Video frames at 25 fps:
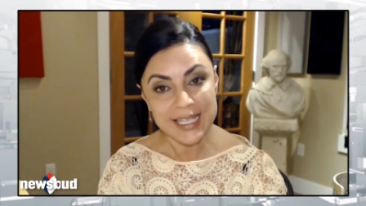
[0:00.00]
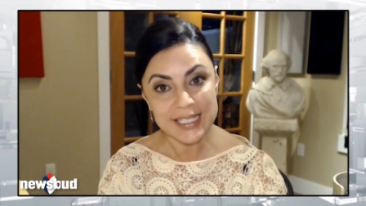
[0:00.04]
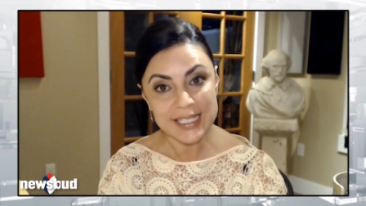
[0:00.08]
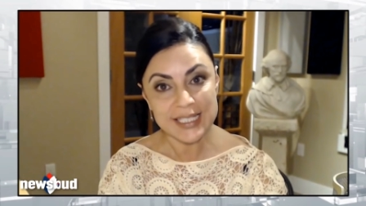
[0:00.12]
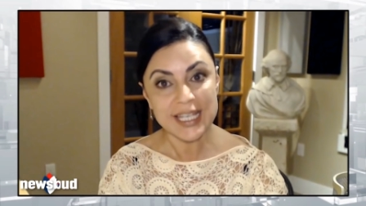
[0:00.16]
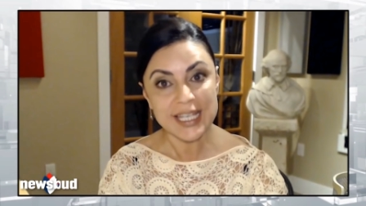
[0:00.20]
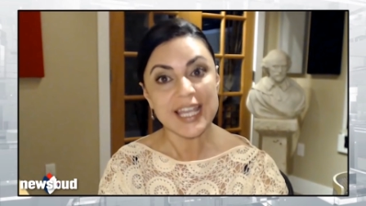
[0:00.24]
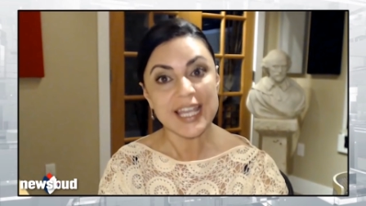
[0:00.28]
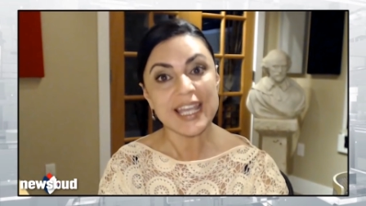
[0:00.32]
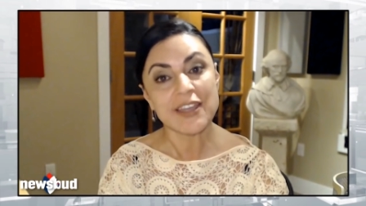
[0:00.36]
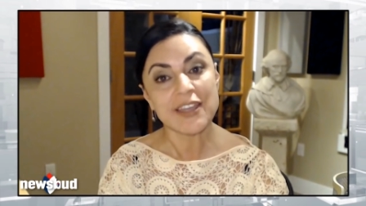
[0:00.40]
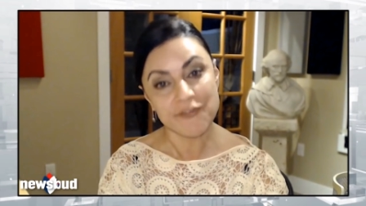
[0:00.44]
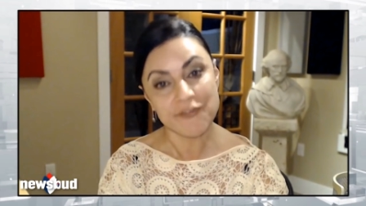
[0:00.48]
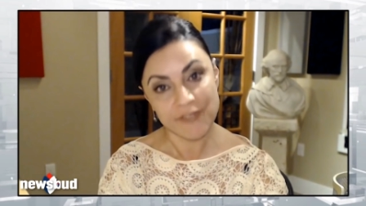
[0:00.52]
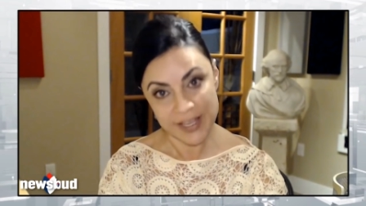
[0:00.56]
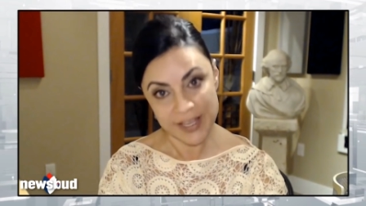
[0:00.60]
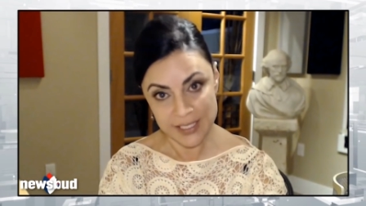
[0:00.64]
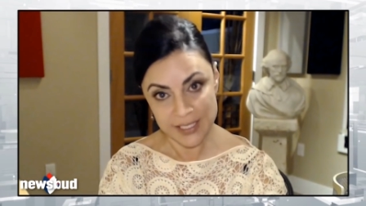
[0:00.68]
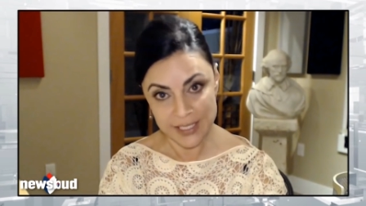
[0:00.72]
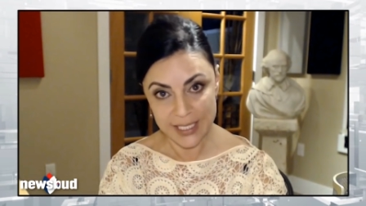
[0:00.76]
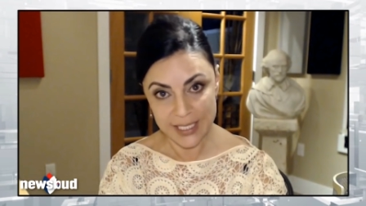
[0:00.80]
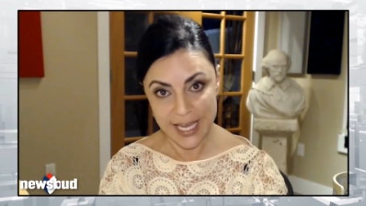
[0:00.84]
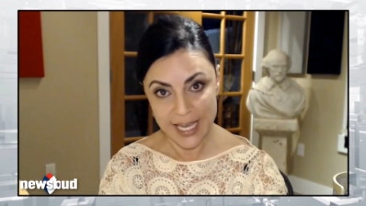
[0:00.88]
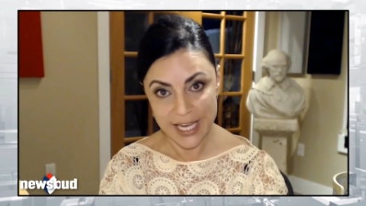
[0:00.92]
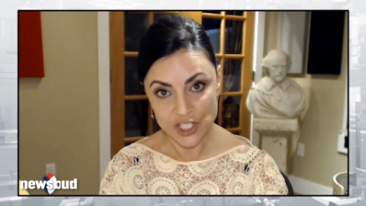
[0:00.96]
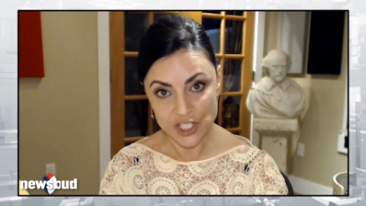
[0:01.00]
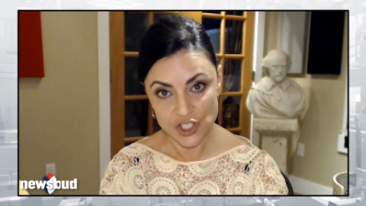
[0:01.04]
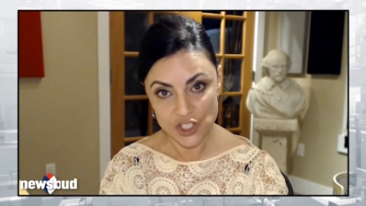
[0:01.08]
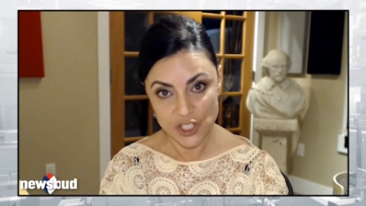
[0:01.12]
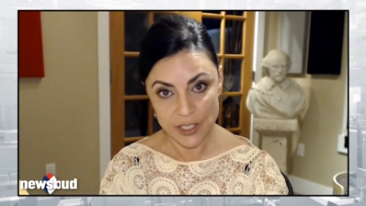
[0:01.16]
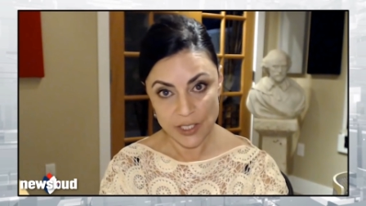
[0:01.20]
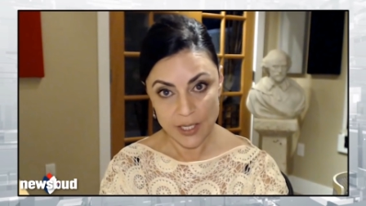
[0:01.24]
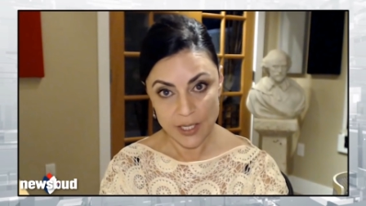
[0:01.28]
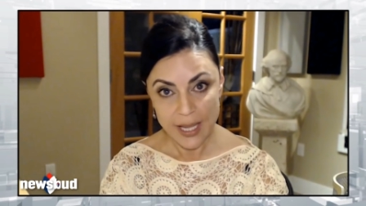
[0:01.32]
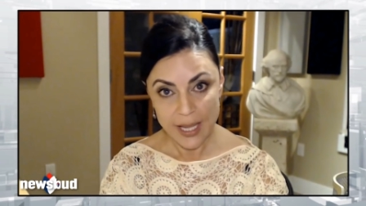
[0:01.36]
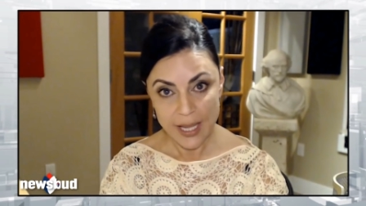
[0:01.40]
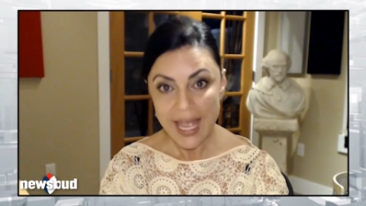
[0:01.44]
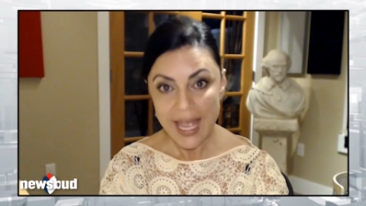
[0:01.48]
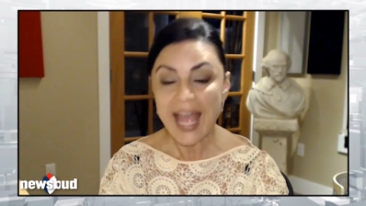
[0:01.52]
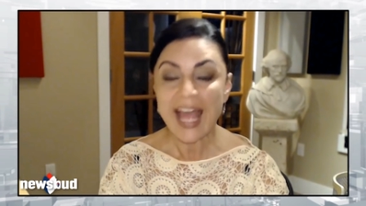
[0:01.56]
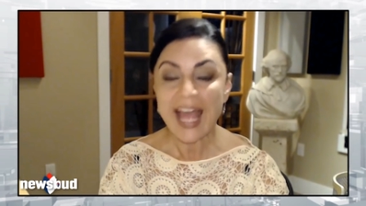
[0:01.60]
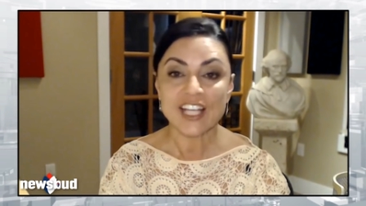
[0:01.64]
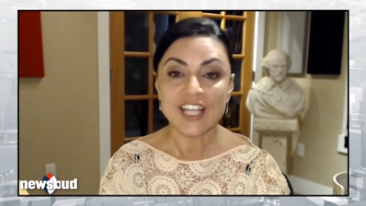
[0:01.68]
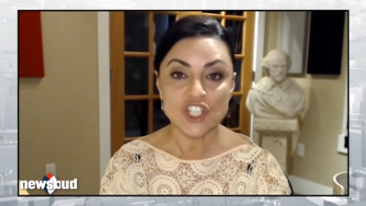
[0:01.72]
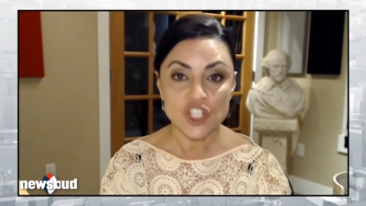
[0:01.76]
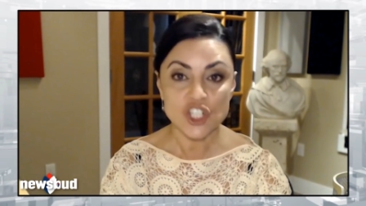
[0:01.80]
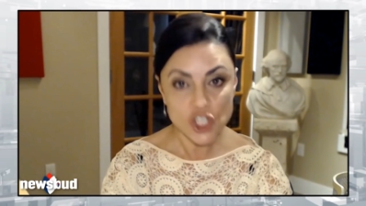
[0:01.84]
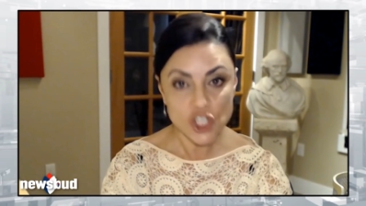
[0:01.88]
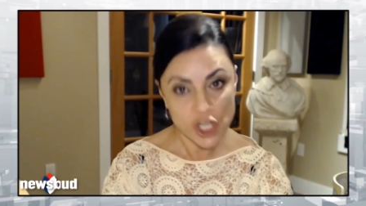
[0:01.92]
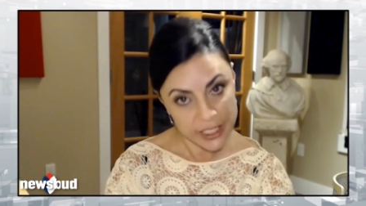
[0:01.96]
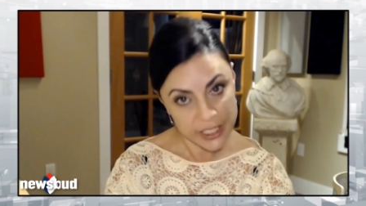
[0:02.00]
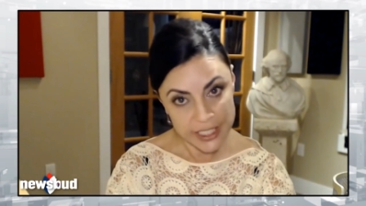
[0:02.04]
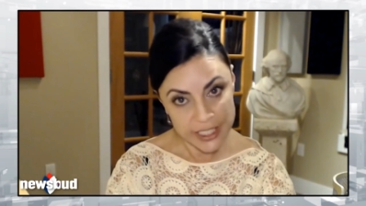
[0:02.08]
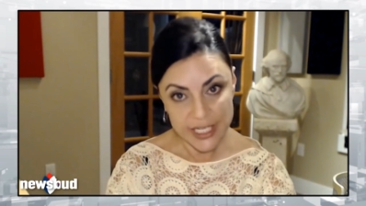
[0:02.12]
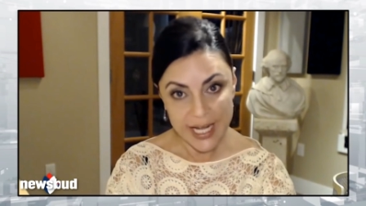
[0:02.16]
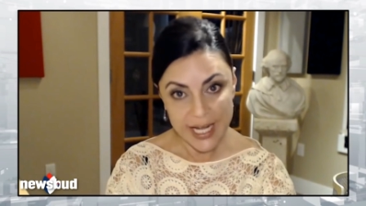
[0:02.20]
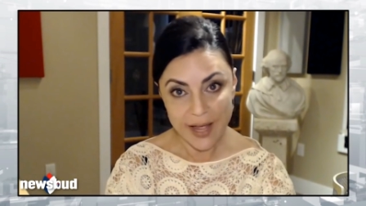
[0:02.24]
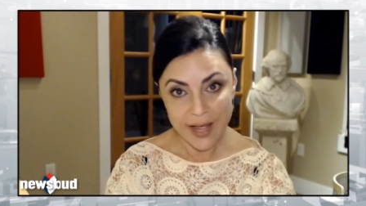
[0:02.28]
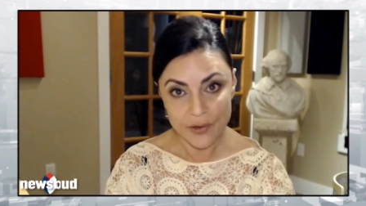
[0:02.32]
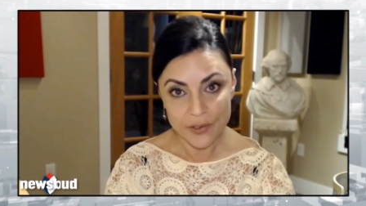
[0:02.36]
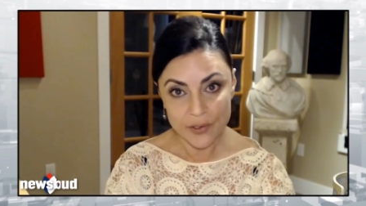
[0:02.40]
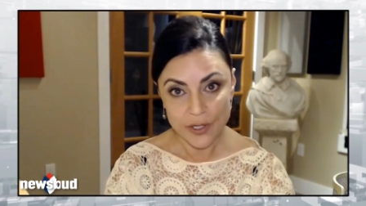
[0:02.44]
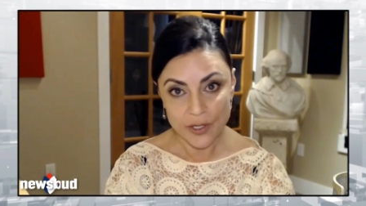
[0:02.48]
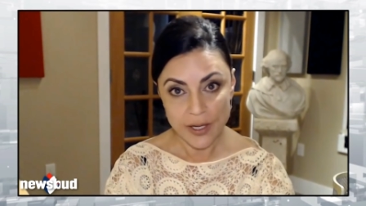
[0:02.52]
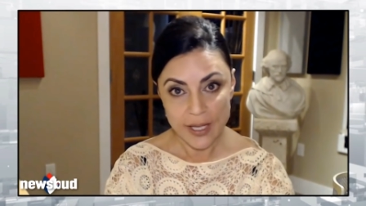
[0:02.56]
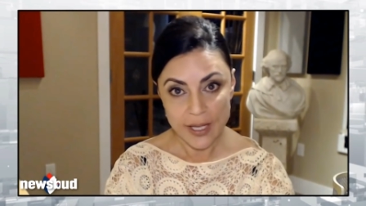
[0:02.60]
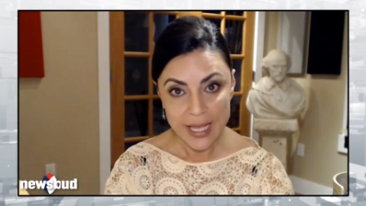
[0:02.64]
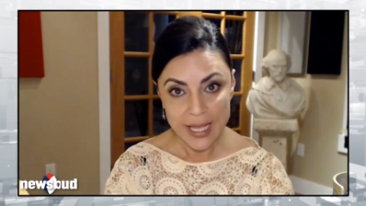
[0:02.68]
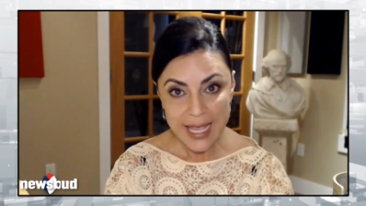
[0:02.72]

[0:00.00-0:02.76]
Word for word: this investigation and shut it down.